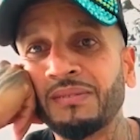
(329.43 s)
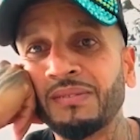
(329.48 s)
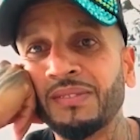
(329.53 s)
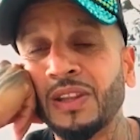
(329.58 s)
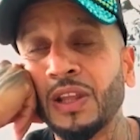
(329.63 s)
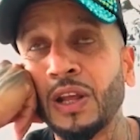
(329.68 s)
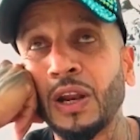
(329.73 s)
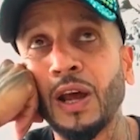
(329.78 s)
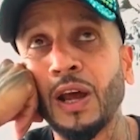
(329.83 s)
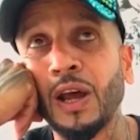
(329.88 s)

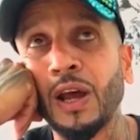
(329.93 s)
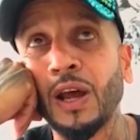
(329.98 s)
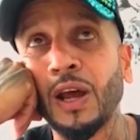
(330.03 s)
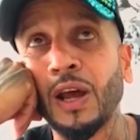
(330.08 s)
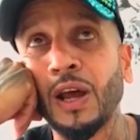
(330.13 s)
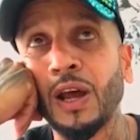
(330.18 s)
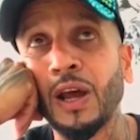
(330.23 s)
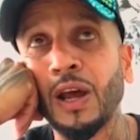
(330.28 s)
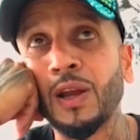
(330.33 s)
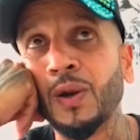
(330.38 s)
Did I
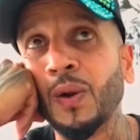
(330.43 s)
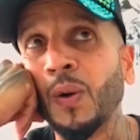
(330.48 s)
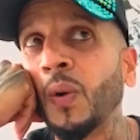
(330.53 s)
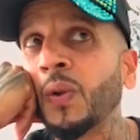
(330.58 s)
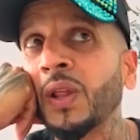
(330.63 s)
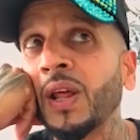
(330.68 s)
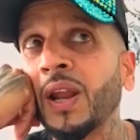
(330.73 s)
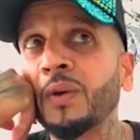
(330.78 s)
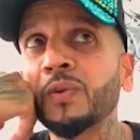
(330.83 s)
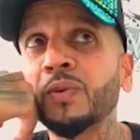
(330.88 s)
know that I
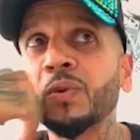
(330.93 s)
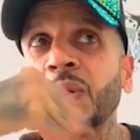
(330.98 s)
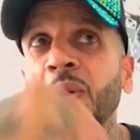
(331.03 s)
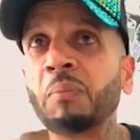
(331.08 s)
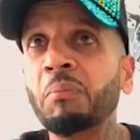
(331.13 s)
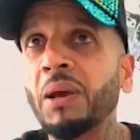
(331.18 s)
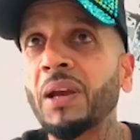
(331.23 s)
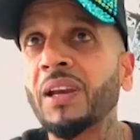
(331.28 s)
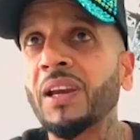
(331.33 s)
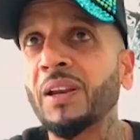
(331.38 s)
was going to make
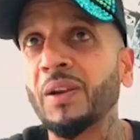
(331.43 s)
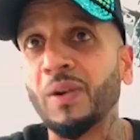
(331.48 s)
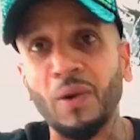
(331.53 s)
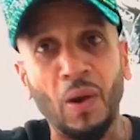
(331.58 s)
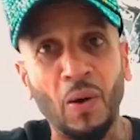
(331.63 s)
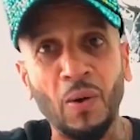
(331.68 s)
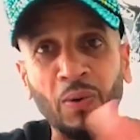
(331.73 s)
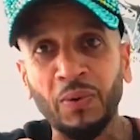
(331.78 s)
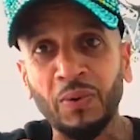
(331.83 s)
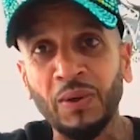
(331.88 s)
it? No.